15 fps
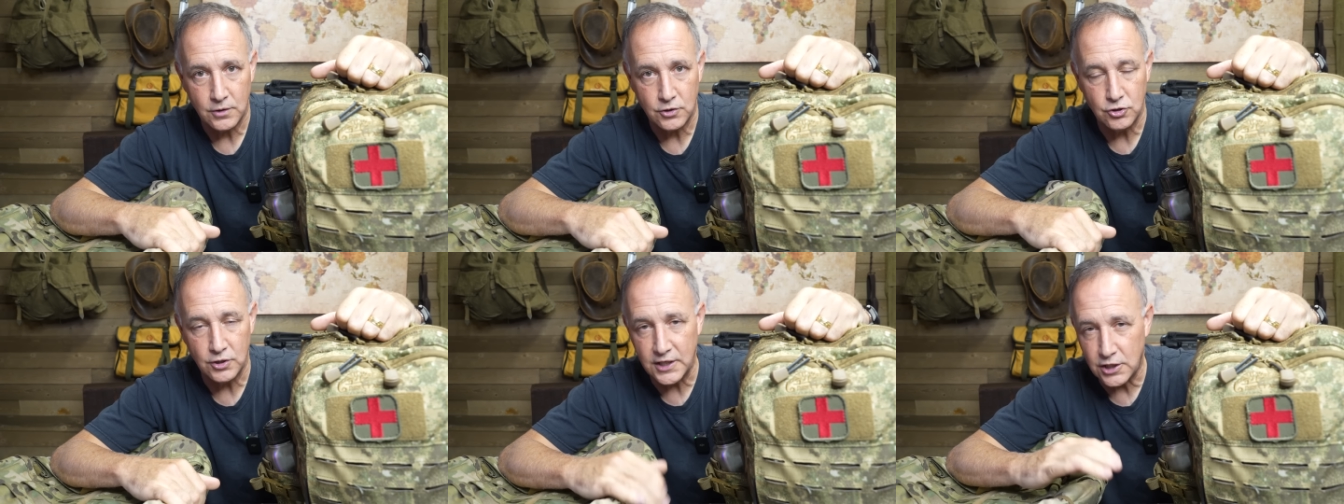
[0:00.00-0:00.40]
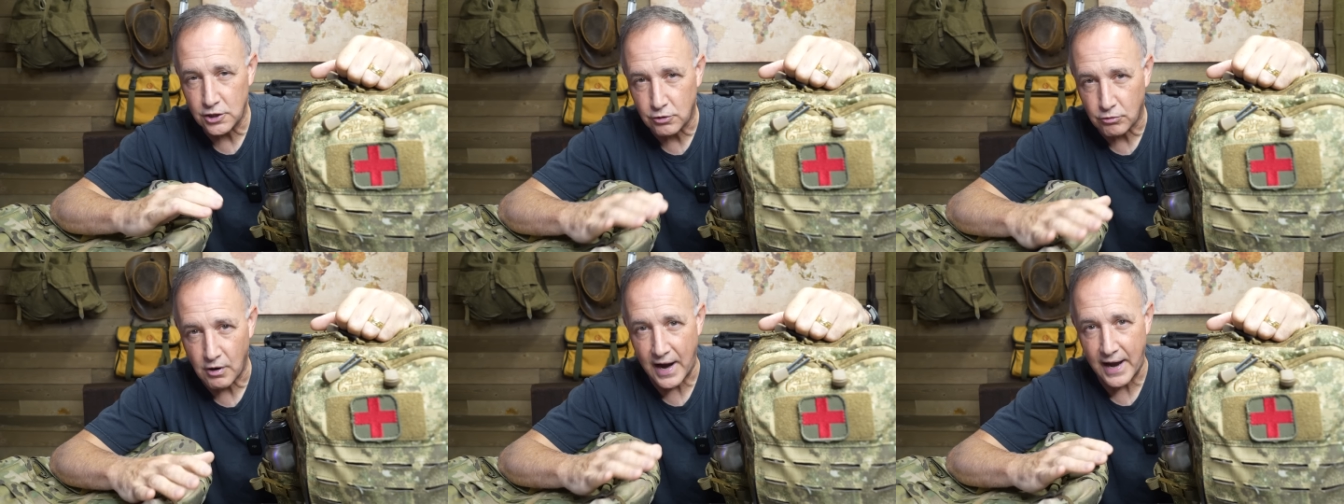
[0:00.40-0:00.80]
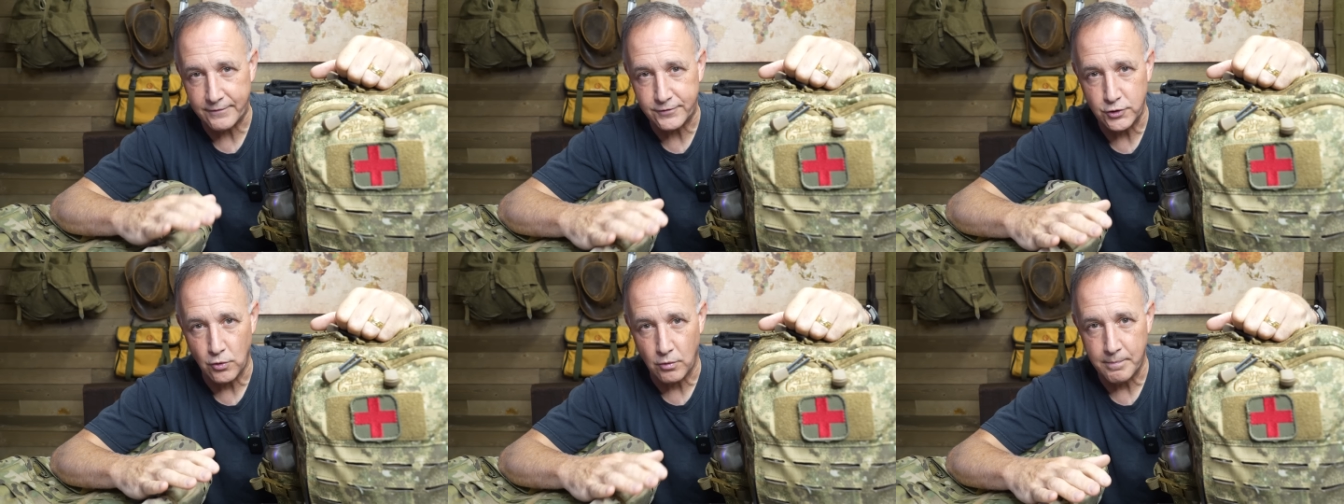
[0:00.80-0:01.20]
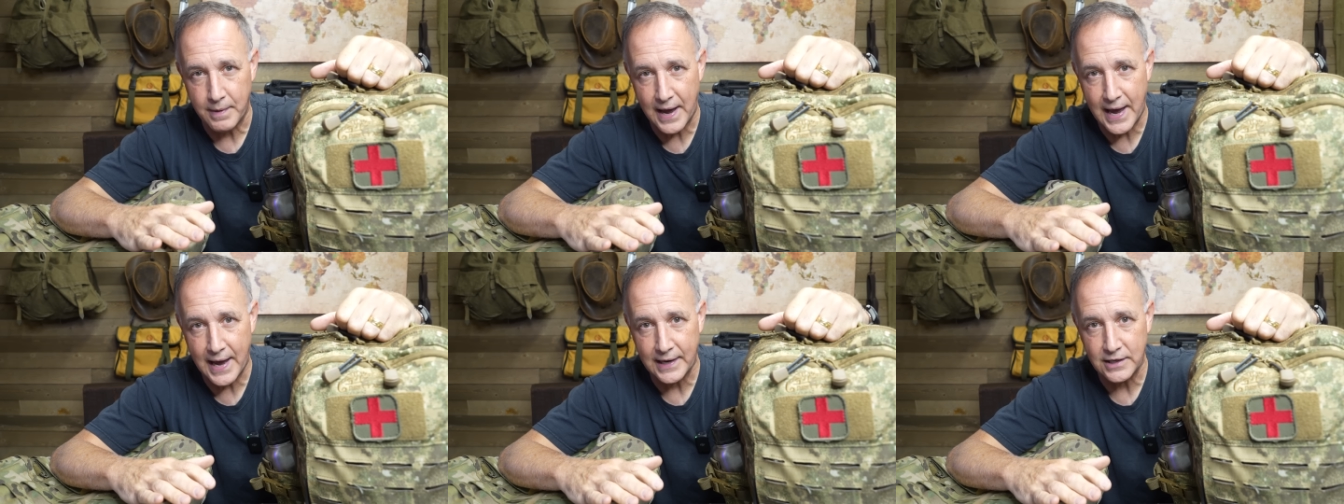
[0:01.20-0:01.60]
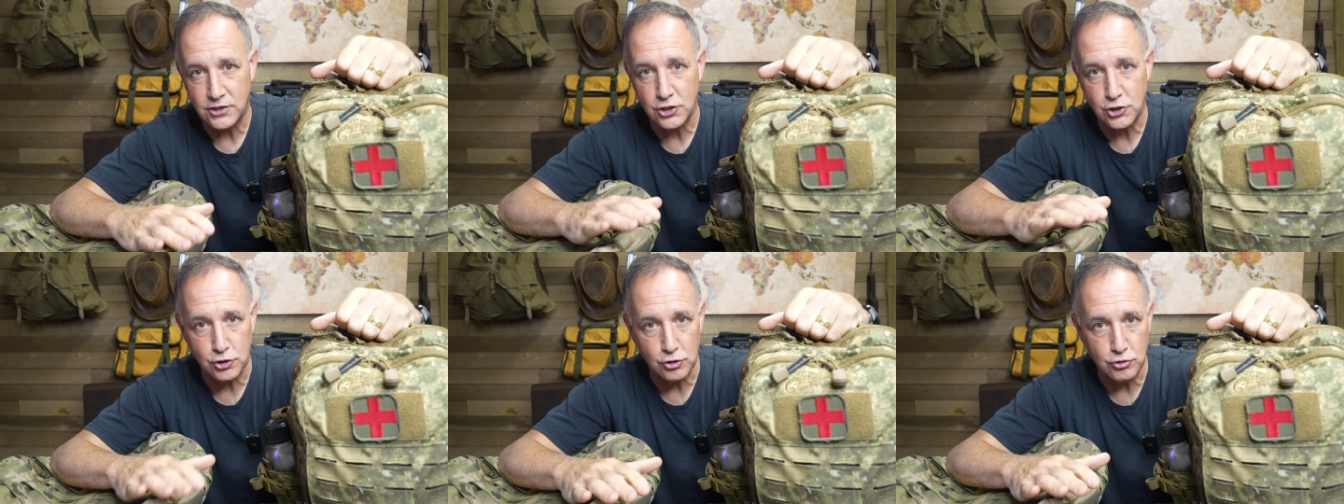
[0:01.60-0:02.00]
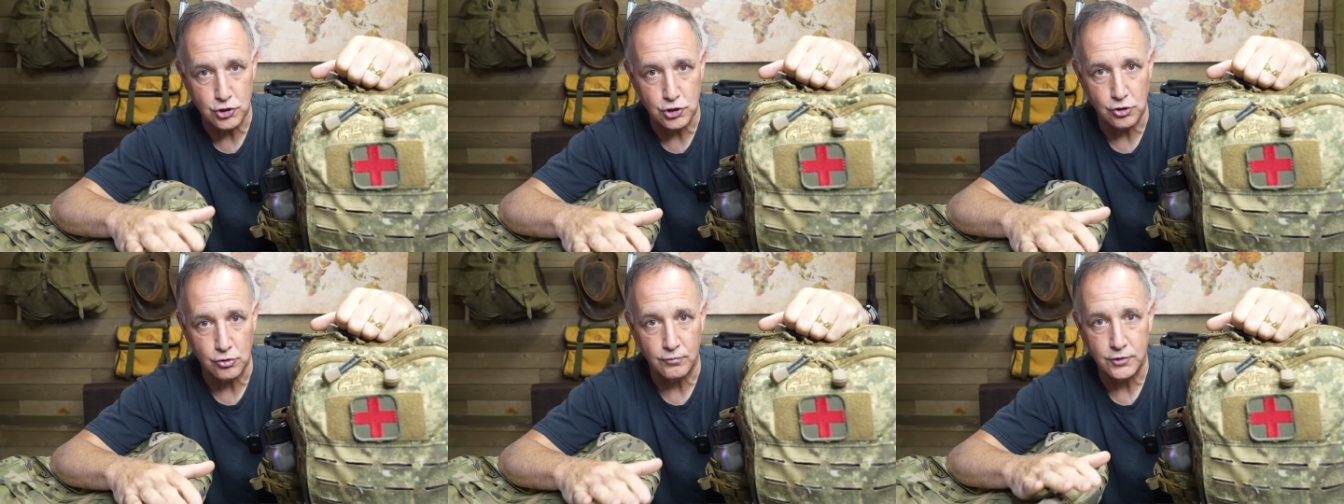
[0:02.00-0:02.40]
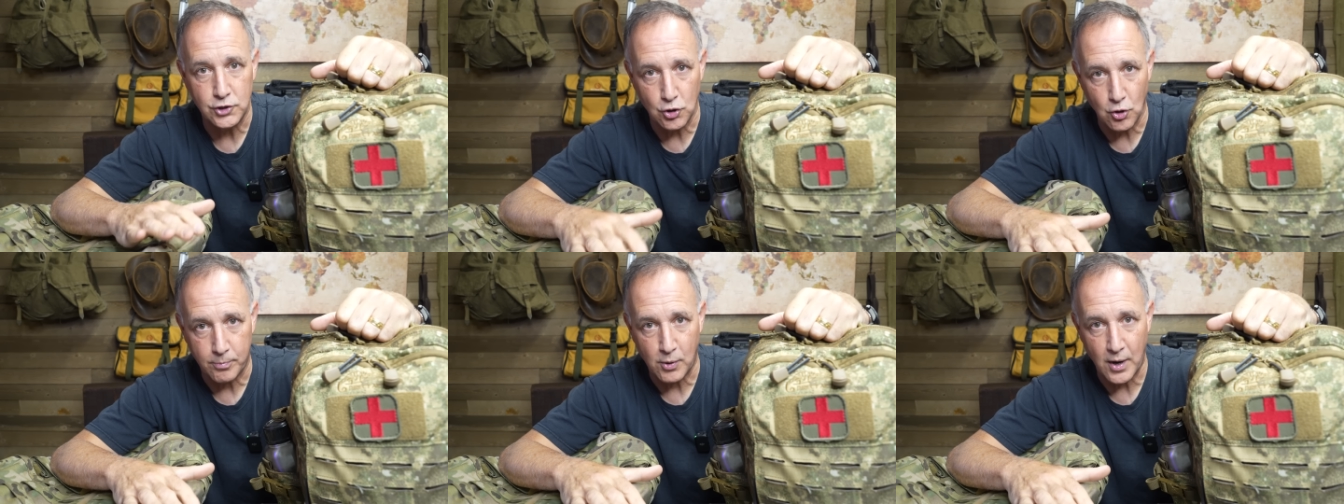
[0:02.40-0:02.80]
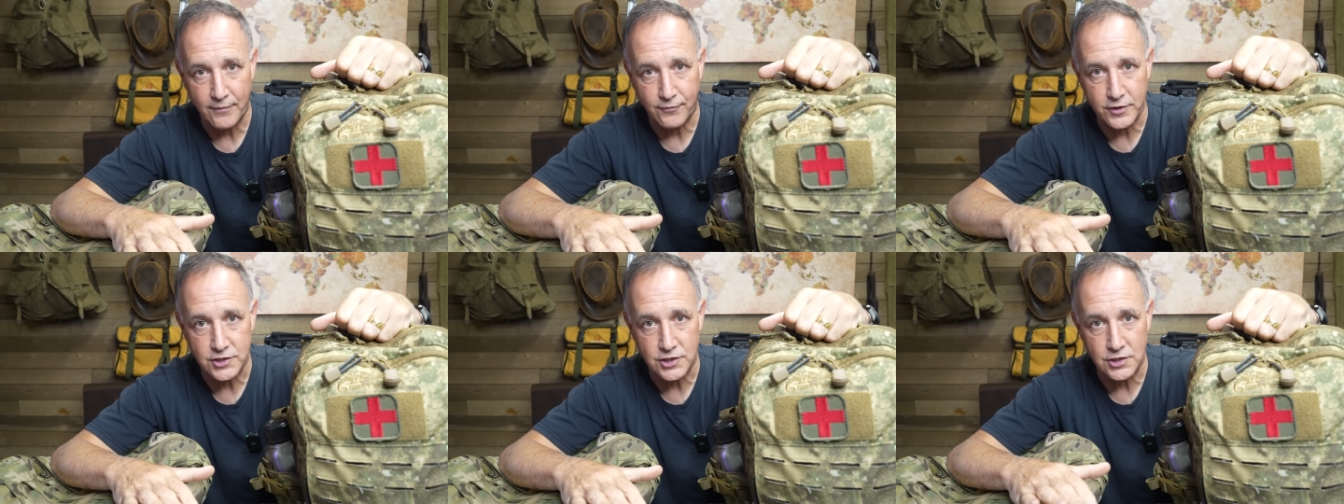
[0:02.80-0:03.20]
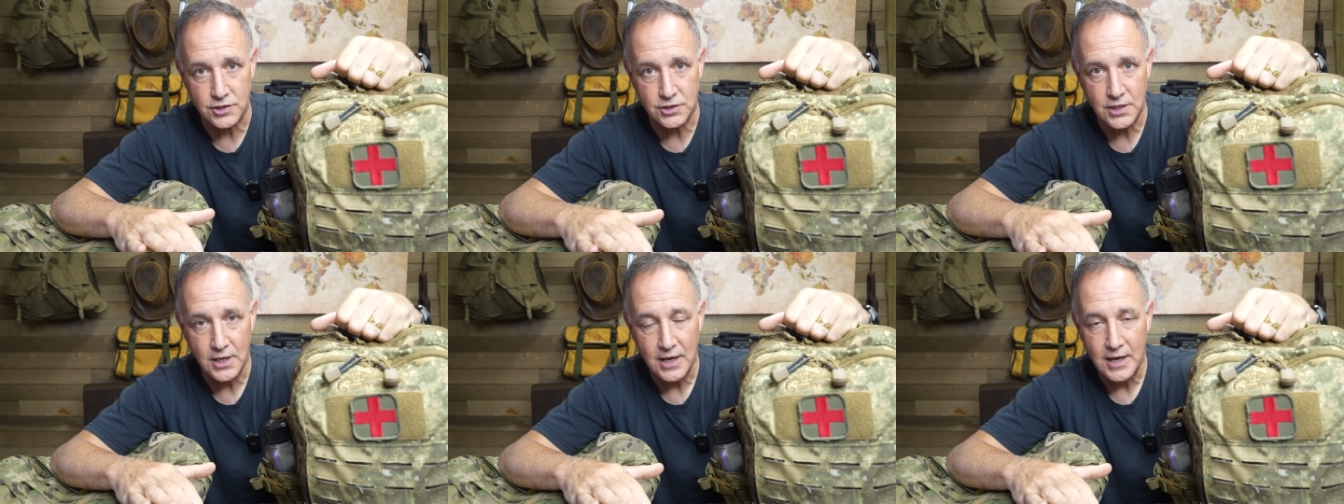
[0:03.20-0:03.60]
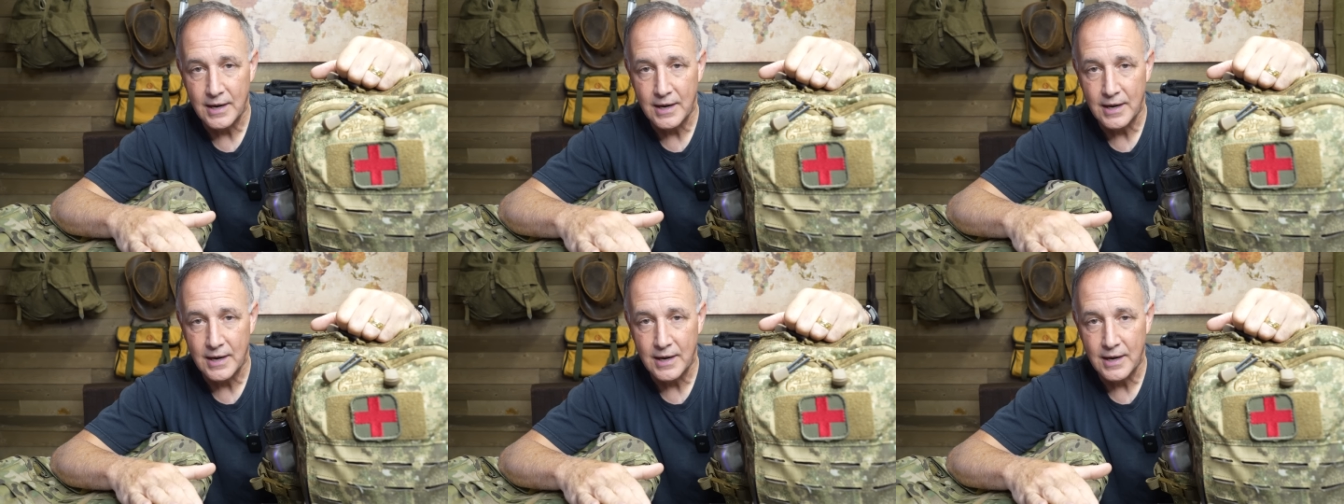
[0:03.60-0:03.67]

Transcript: You need to craft your bag to suit you, to your preferences.